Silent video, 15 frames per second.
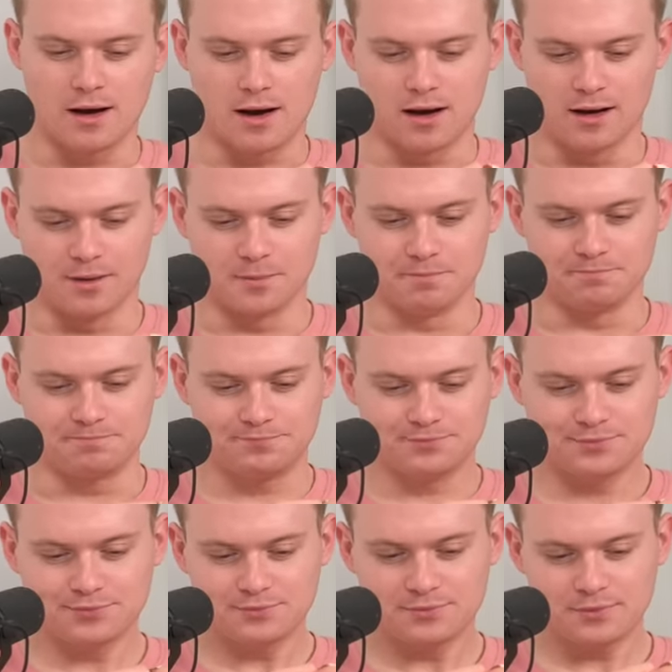Um,
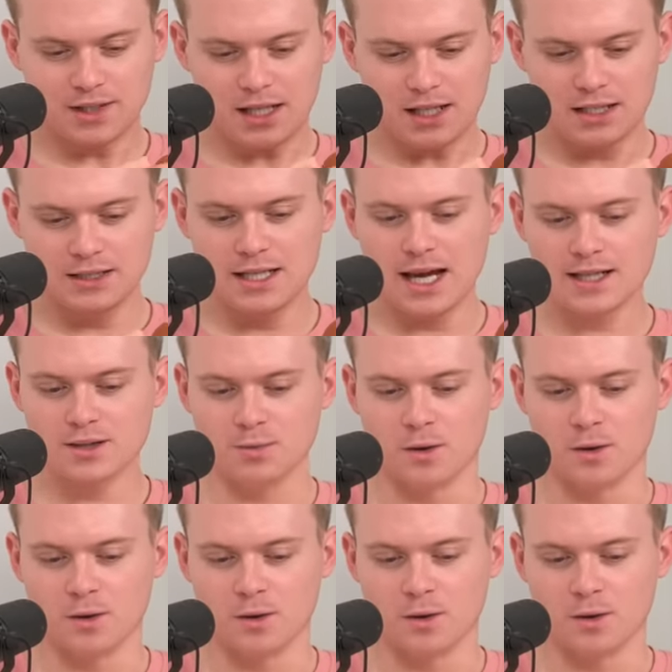next